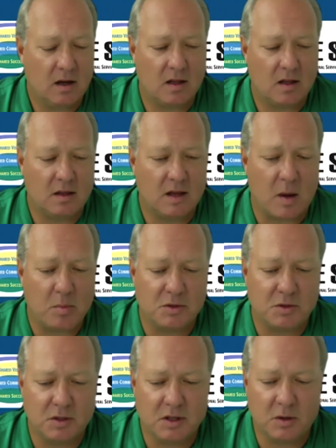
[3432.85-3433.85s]
the
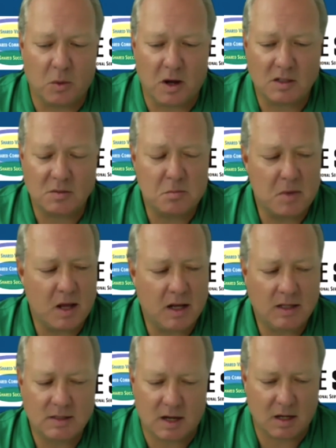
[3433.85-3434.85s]
opportunity to watch
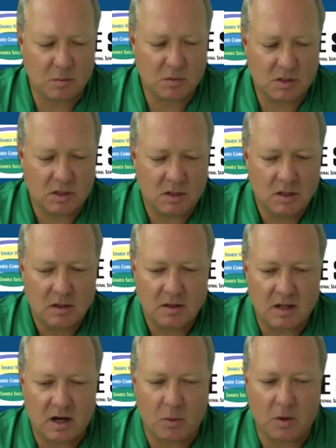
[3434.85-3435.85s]
many times
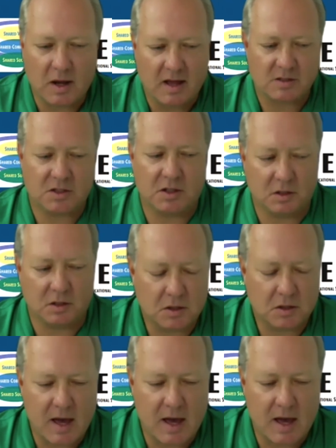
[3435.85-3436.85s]
that I would ask you to look
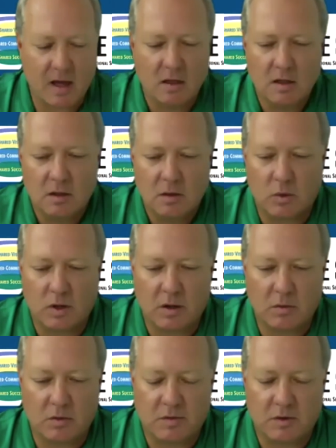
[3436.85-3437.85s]
at when I
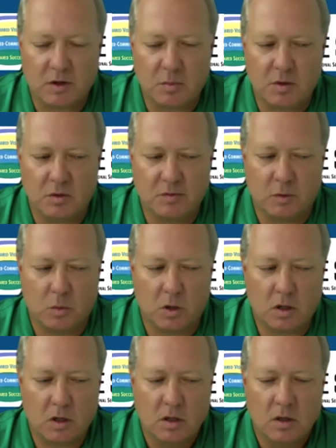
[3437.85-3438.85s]
refer to beautiful
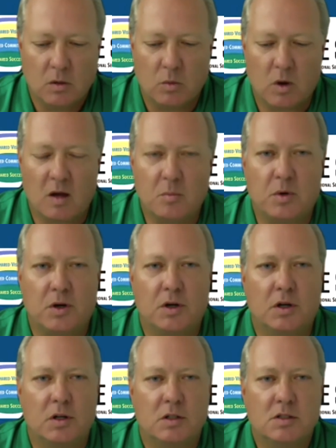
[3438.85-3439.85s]
work. Ron
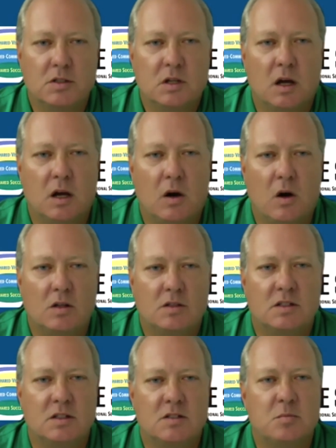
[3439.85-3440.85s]
Berger's
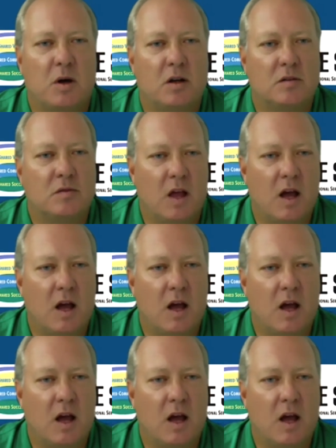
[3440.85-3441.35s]
Austin's Butterfly.